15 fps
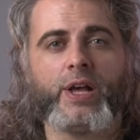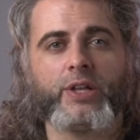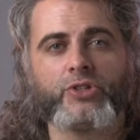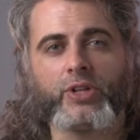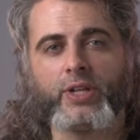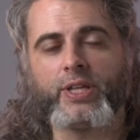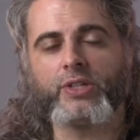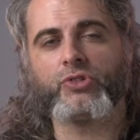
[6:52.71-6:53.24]

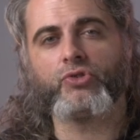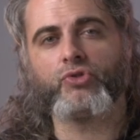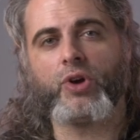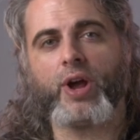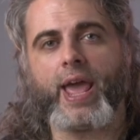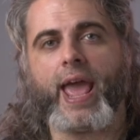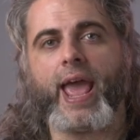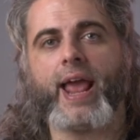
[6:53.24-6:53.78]
So let's
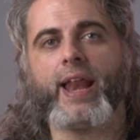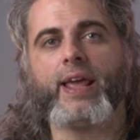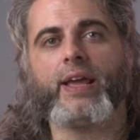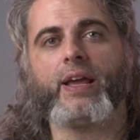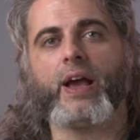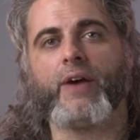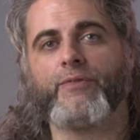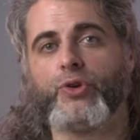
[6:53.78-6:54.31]
try
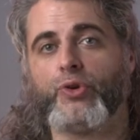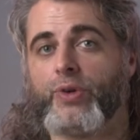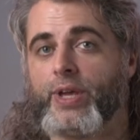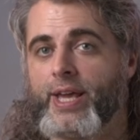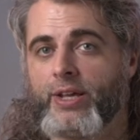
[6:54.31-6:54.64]
adding a few